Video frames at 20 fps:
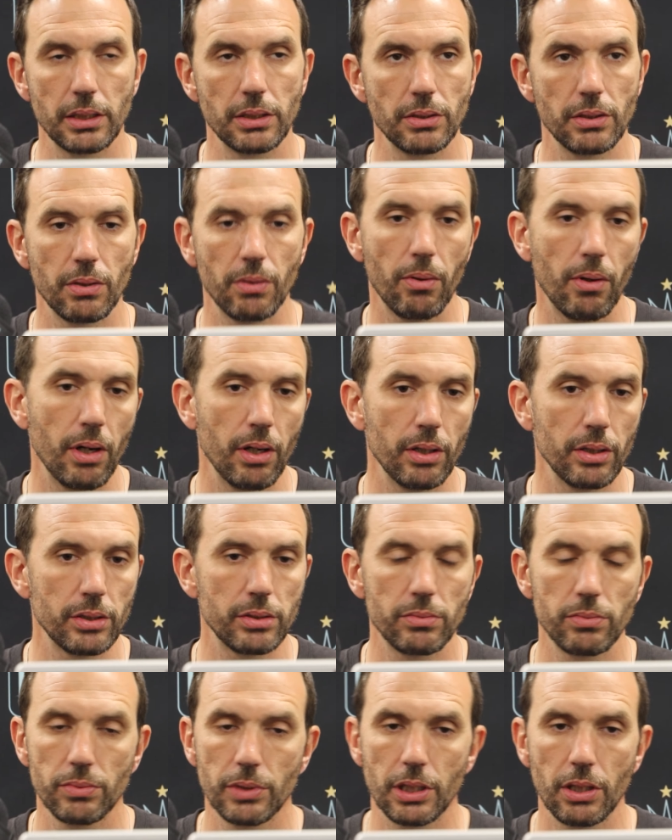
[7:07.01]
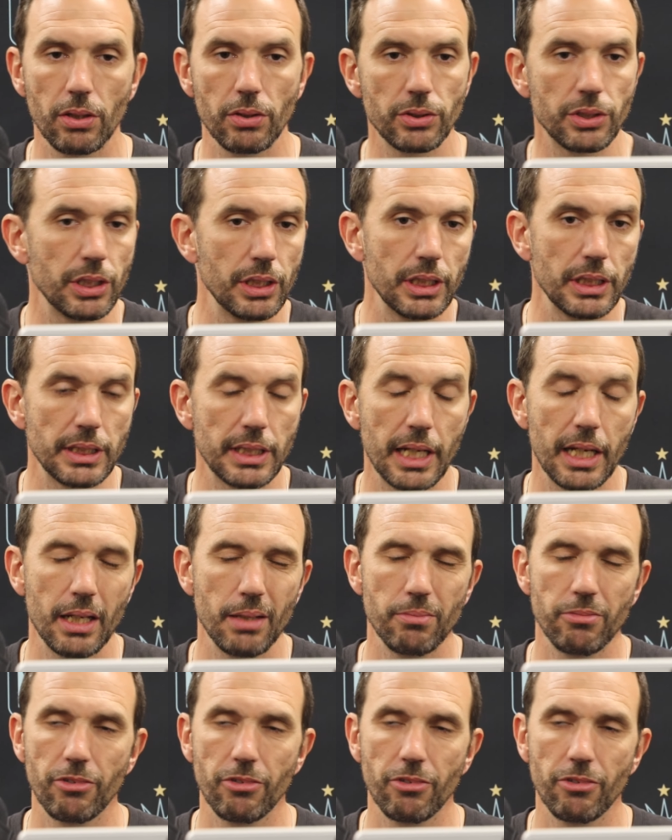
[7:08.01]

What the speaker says: we're losing this game.